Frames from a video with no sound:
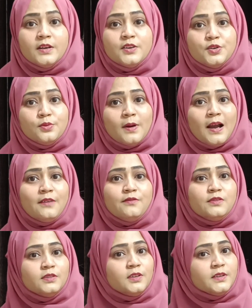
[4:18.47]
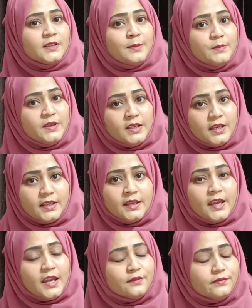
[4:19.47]
you have learned the meaning,
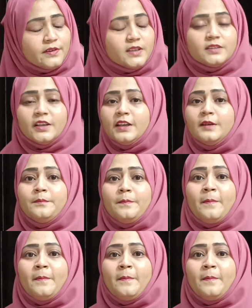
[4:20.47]
everything.